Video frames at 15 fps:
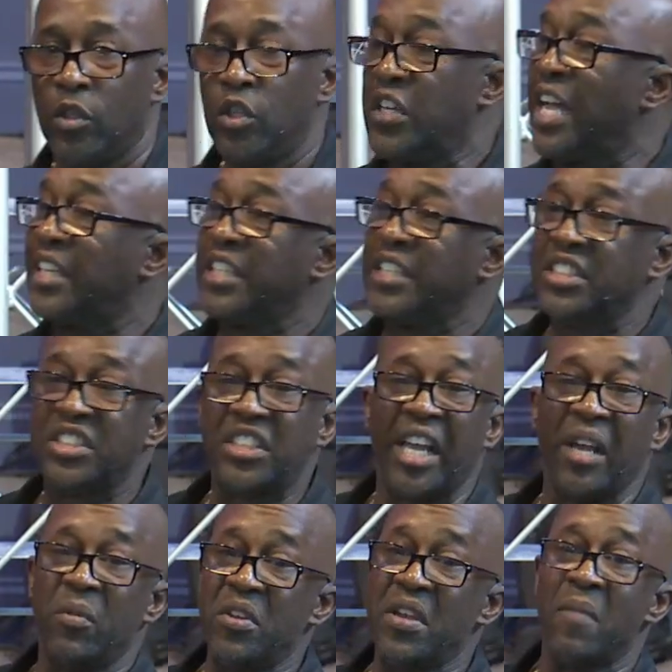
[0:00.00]
You got to
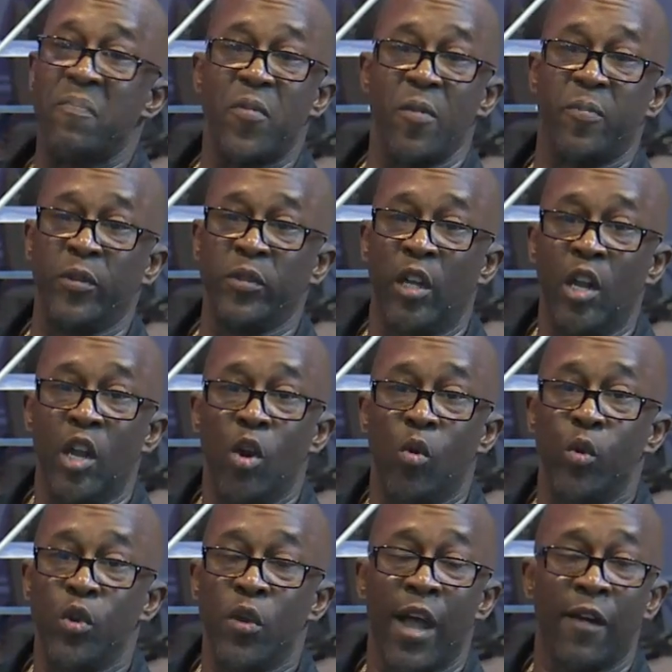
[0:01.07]
understand, when you got purpose,
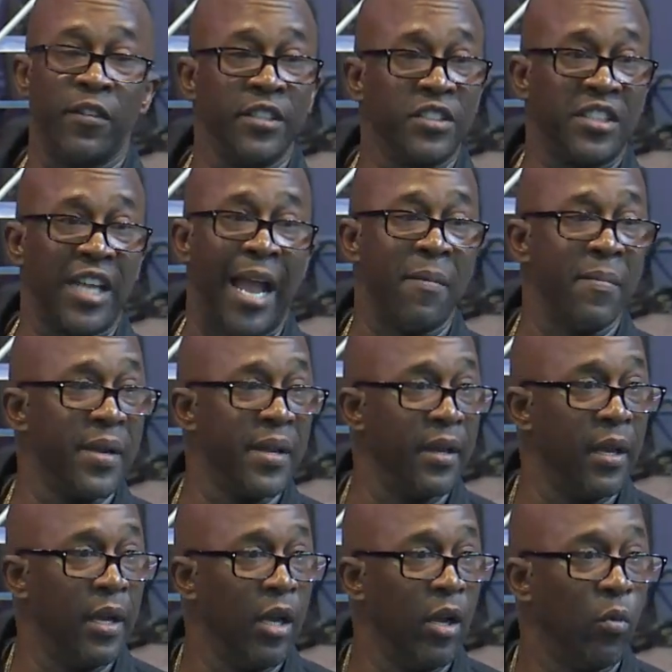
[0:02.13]
when you have an
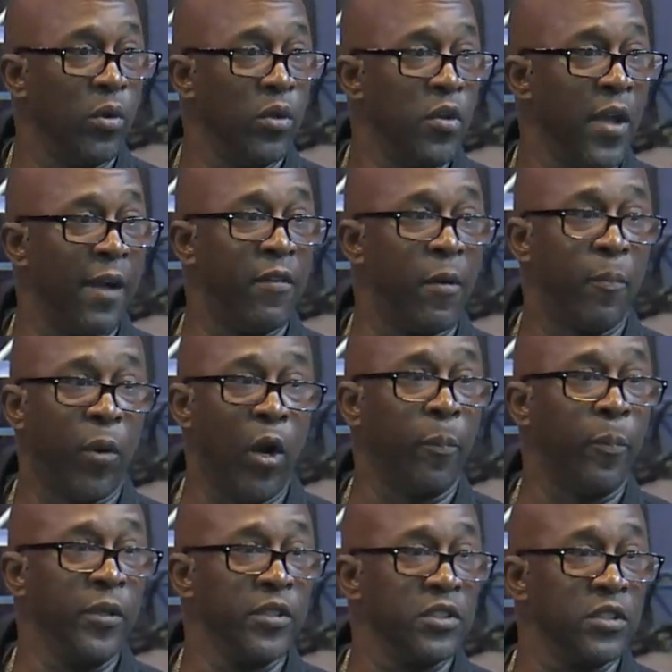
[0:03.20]
assignment, when you have a
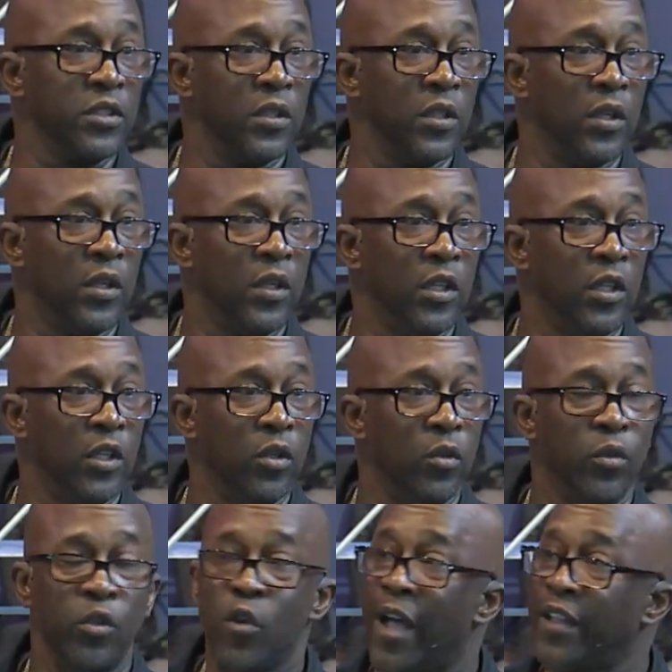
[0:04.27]
purpose,
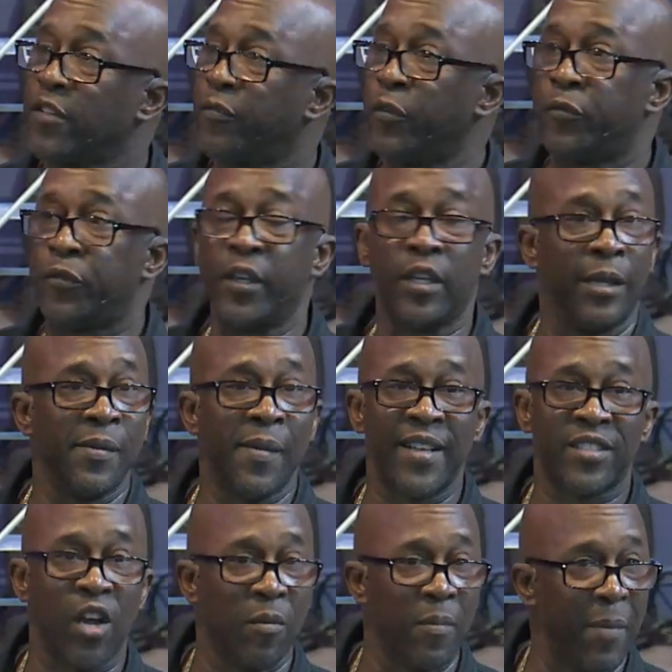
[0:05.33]
when you have to fulfill, I'm
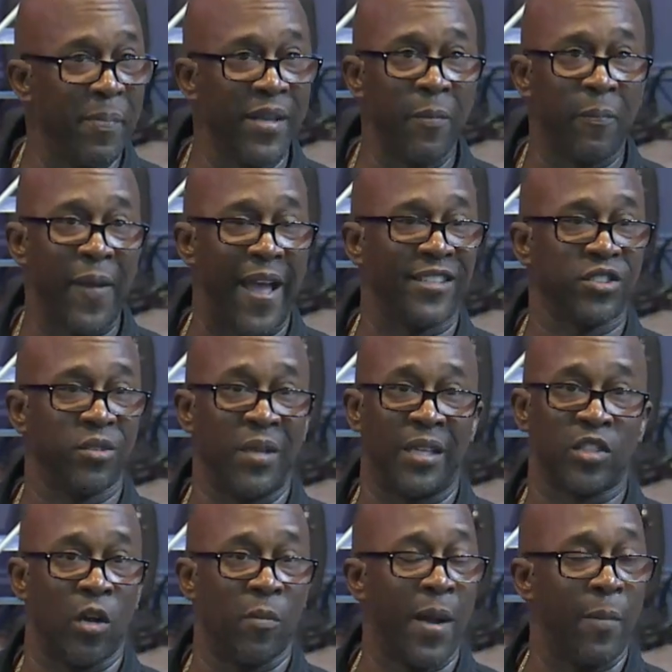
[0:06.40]
not talking about being a pastor, I'm
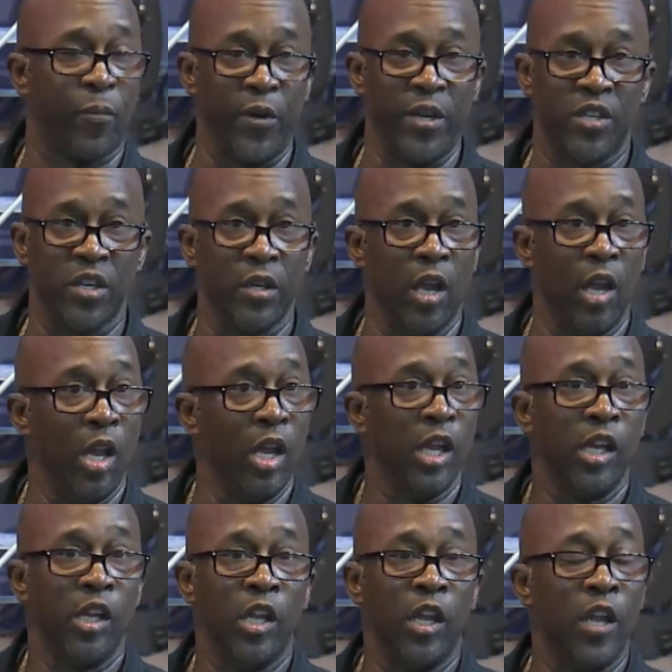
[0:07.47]
not talking about preaching,
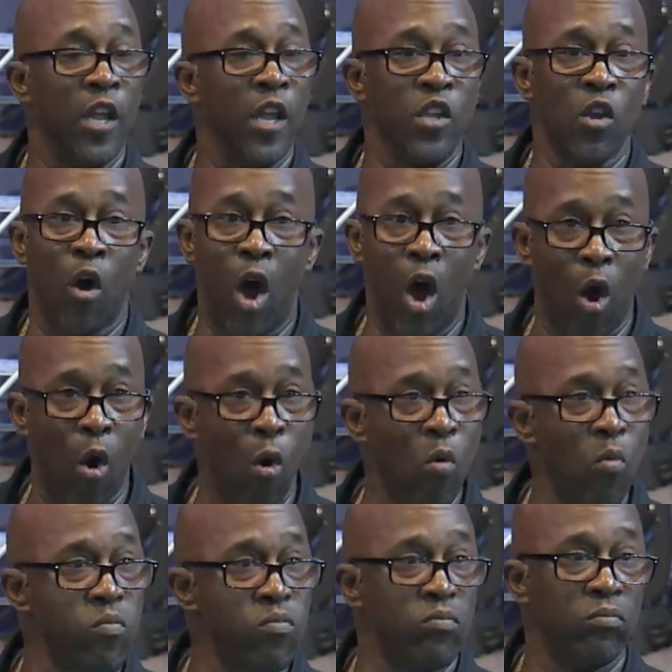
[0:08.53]
in your
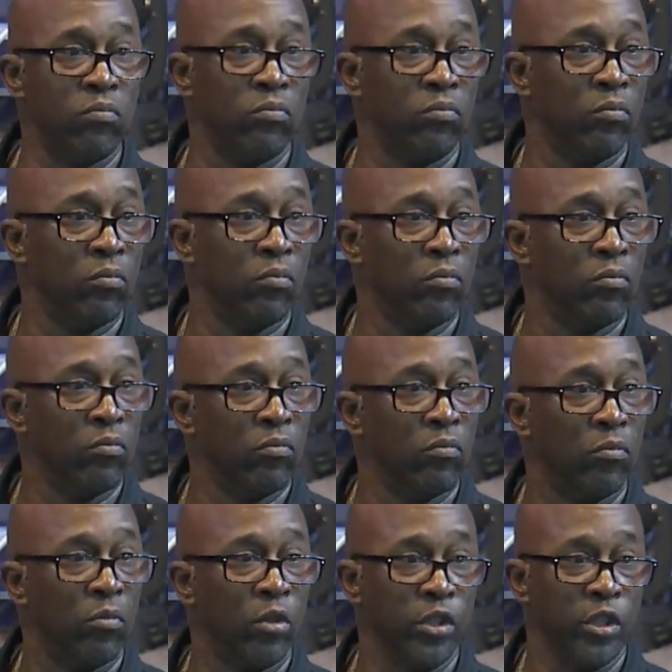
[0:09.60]
home,
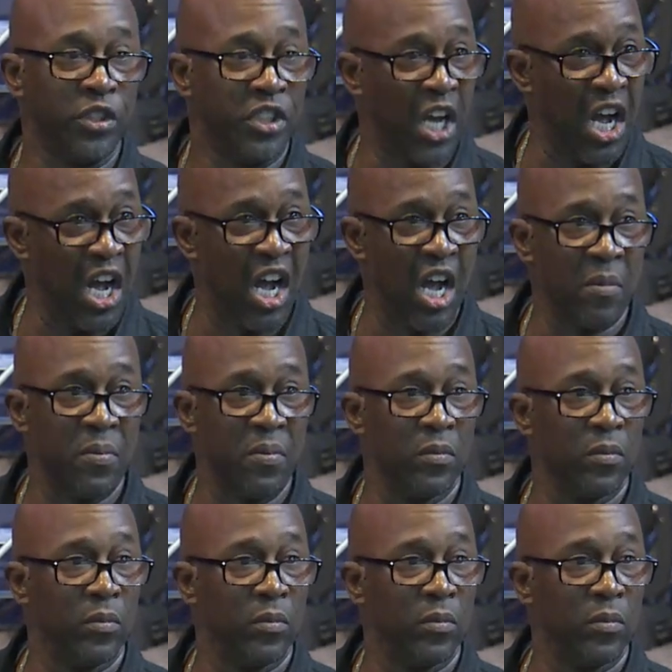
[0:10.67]
on your job,